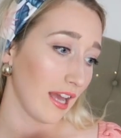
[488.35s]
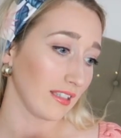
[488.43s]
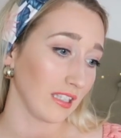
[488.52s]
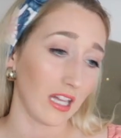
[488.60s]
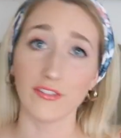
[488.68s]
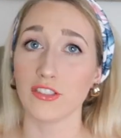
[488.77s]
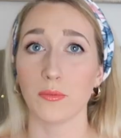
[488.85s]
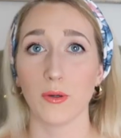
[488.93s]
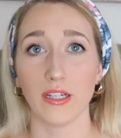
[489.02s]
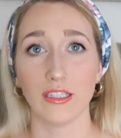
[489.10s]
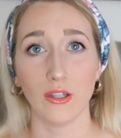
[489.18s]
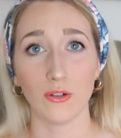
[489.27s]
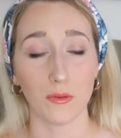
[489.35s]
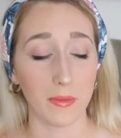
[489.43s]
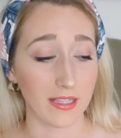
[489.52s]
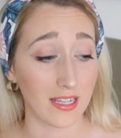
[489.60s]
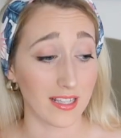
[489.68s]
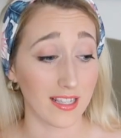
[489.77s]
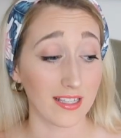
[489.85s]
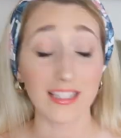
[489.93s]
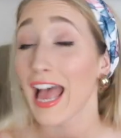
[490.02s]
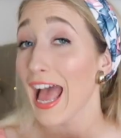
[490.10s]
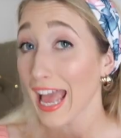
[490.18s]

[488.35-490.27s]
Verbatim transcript: I love supporting local businesses,